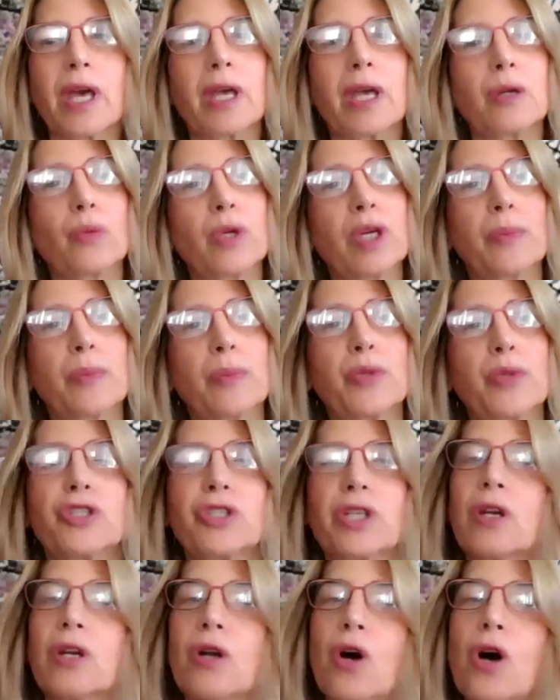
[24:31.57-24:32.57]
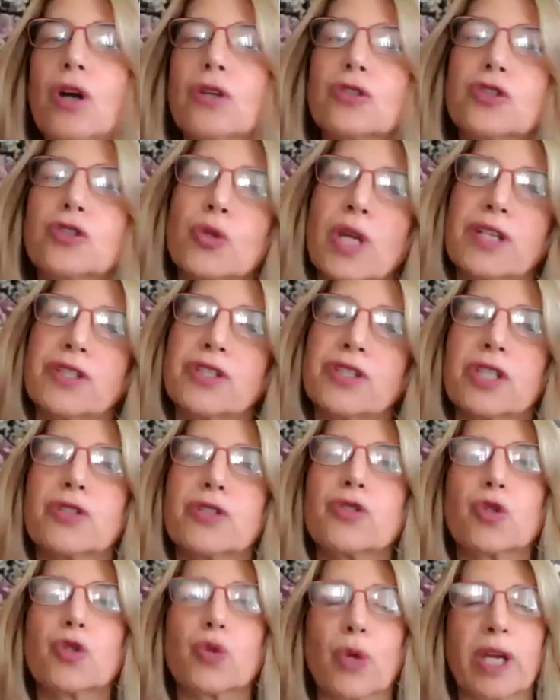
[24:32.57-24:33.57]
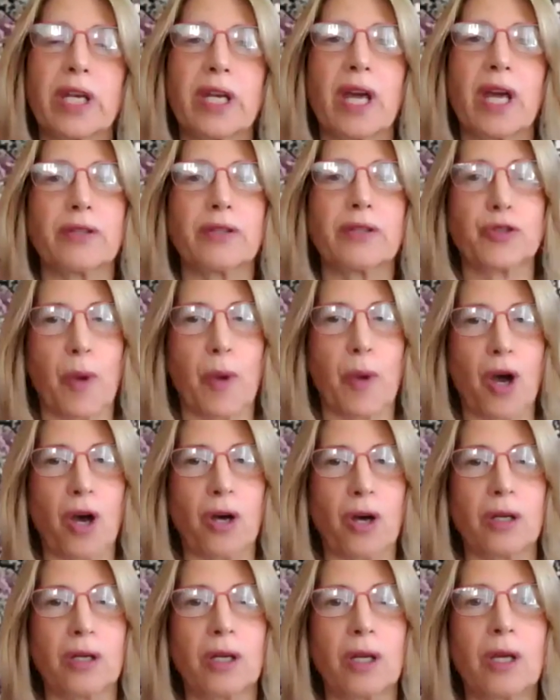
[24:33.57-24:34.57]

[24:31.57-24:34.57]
and we appreciate all donations, great and small.